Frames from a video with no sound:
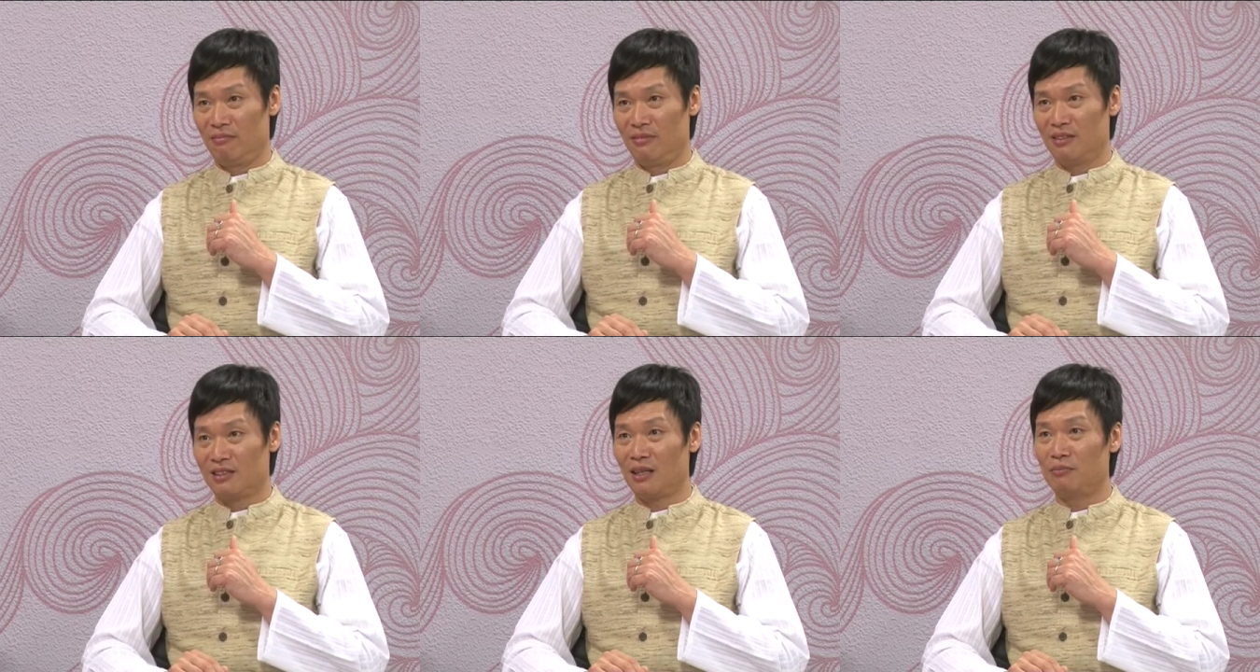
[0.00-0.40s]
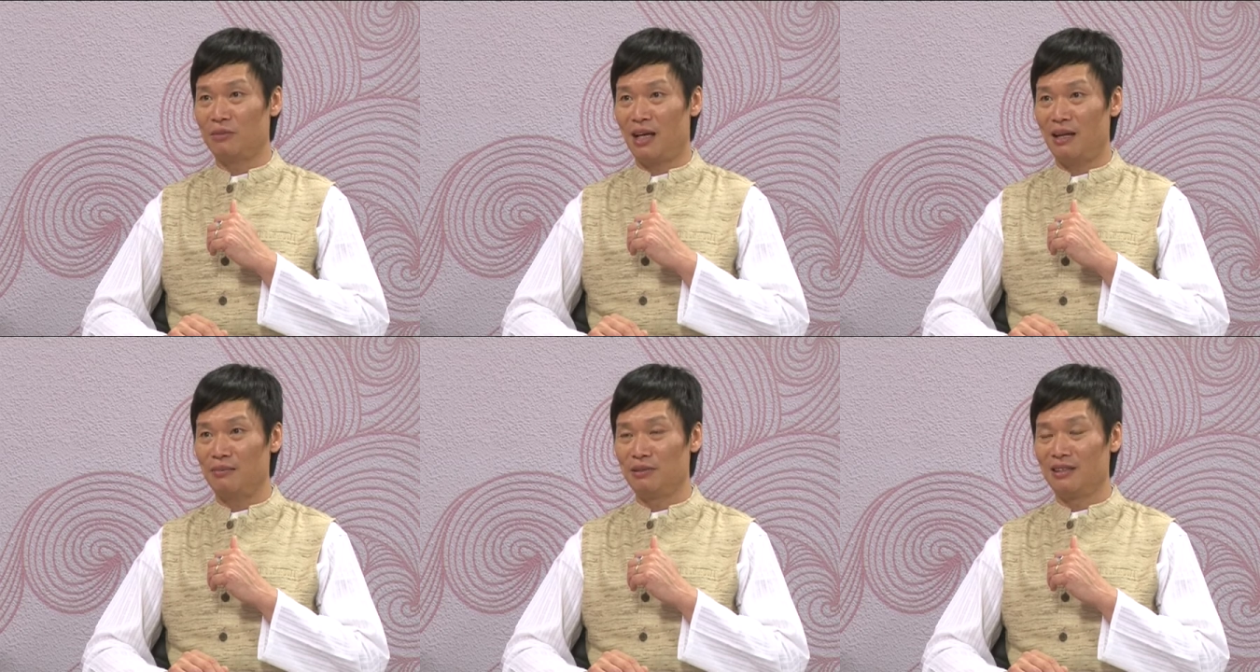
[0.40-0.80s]

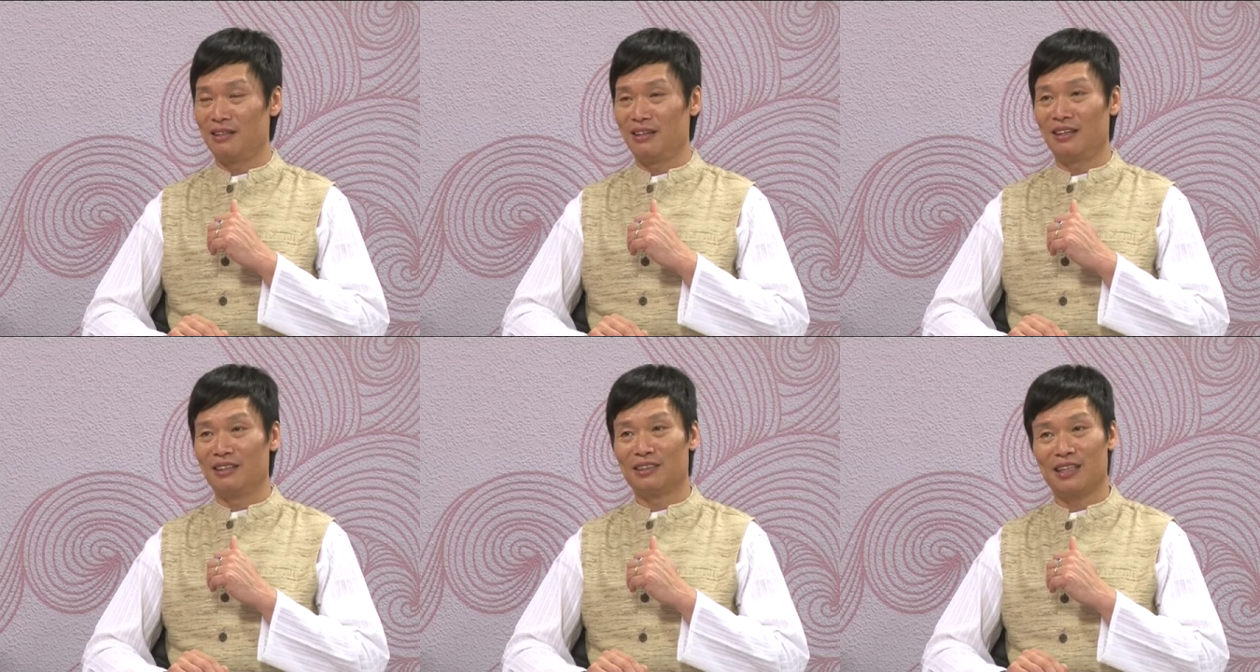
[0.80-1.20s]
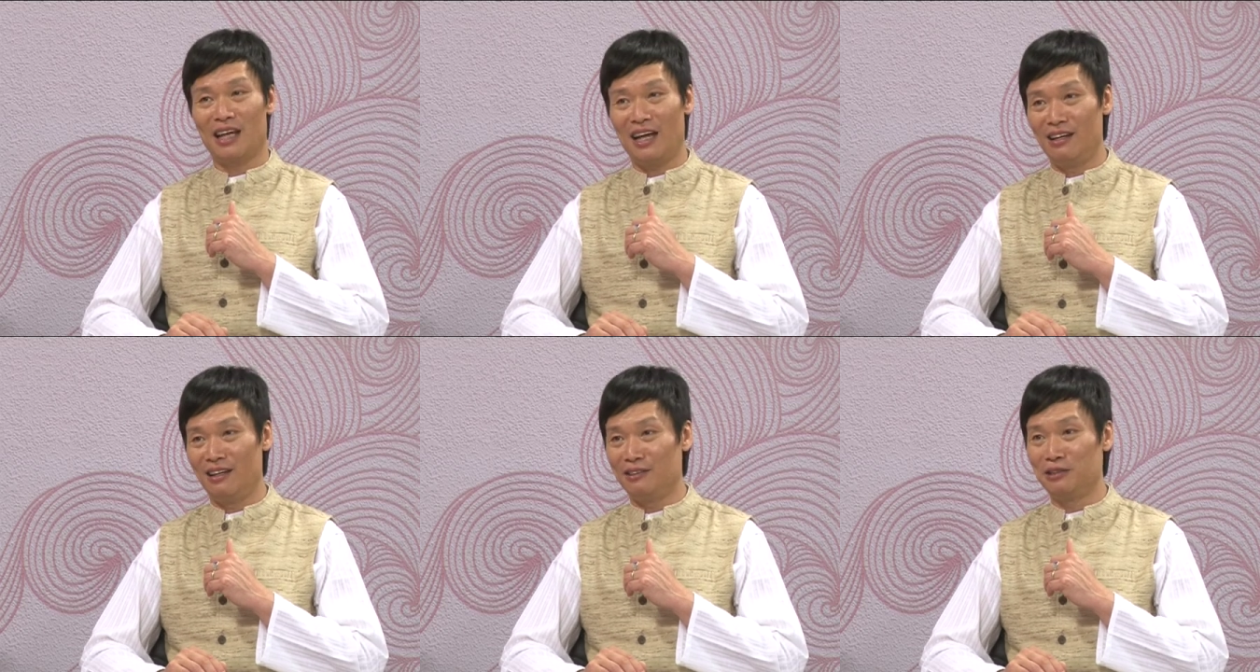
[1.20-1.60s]
Sometimes
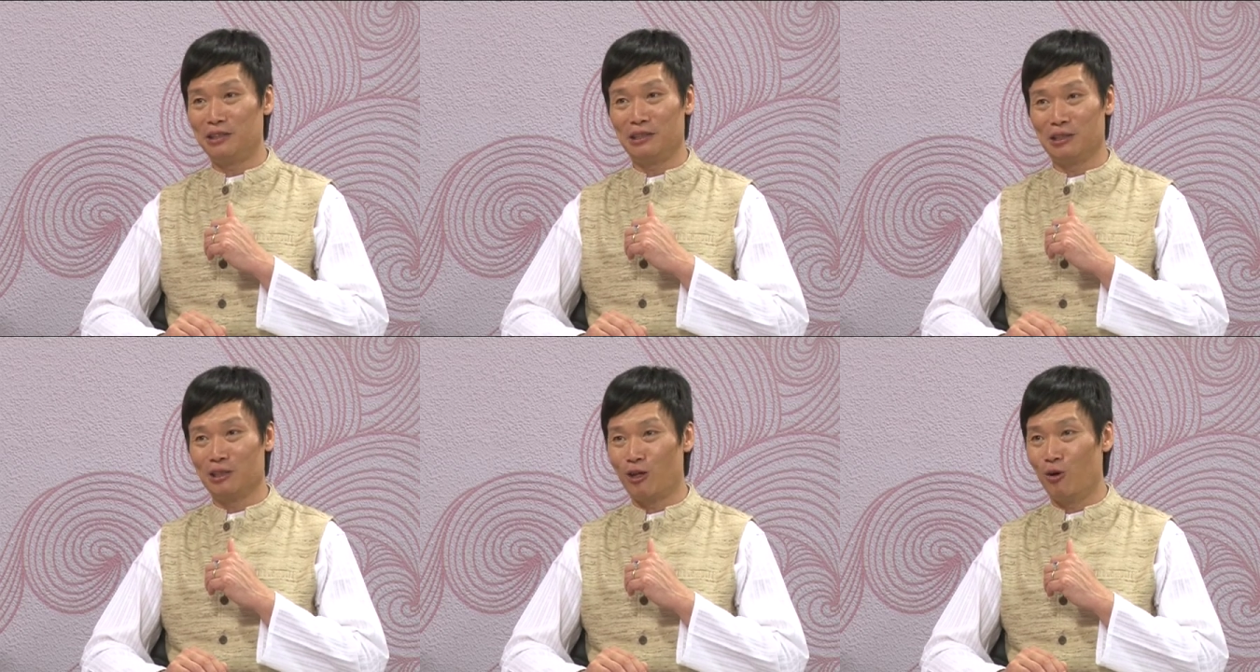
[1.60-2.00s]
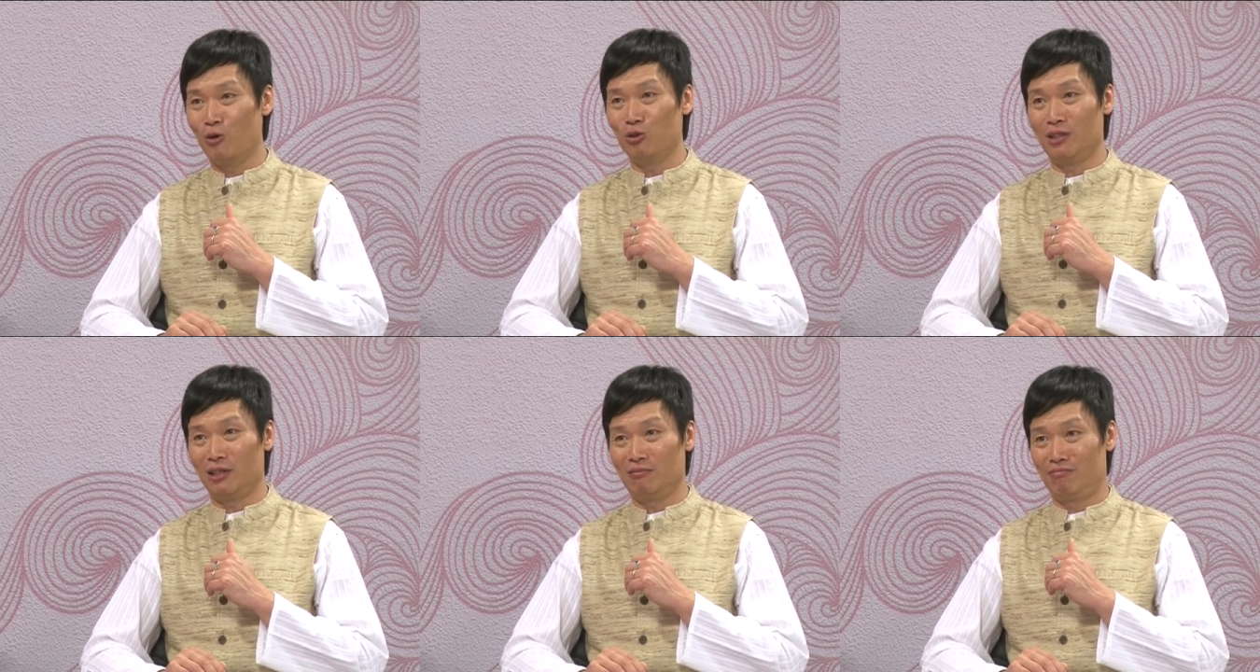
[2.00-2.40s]
silence is
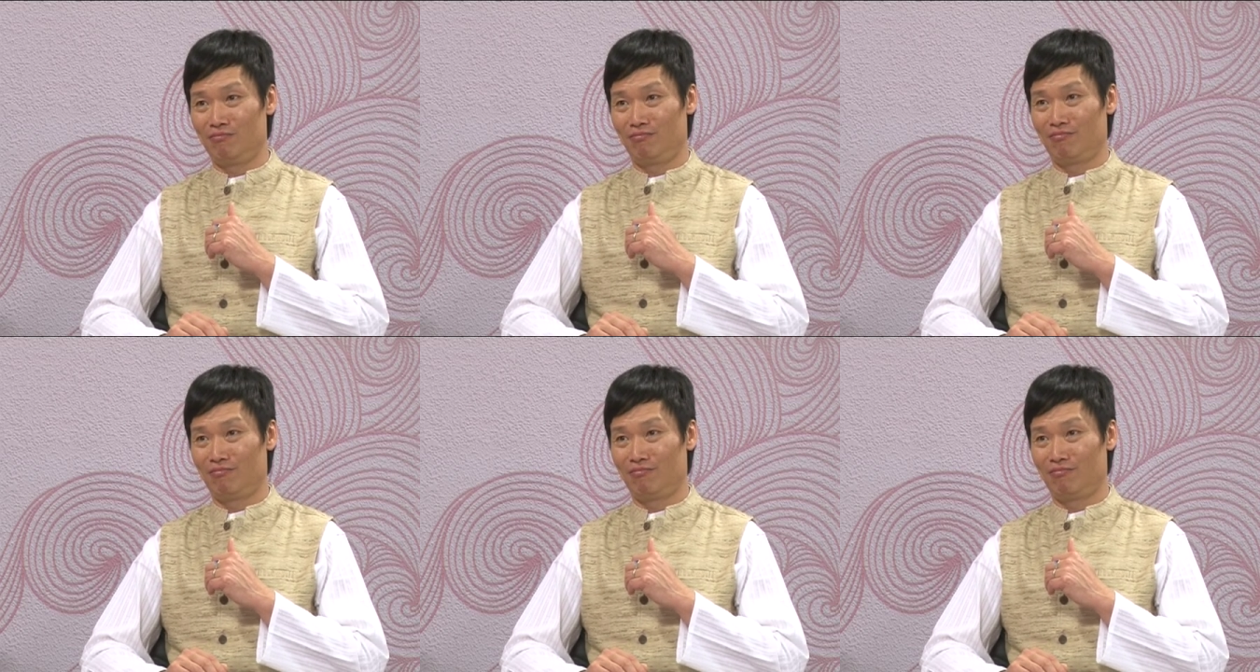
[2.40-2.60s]
golden.